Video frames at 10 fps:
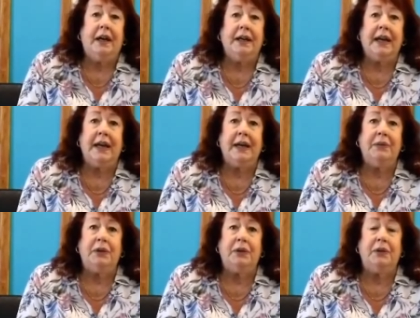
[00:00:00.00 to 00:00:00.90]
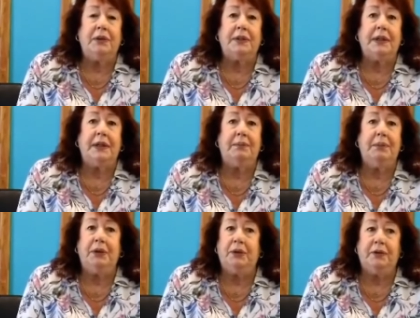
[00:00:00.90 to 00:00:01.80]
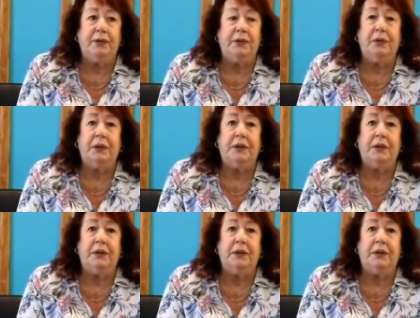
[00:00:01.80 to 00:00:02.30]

I came to this beautiful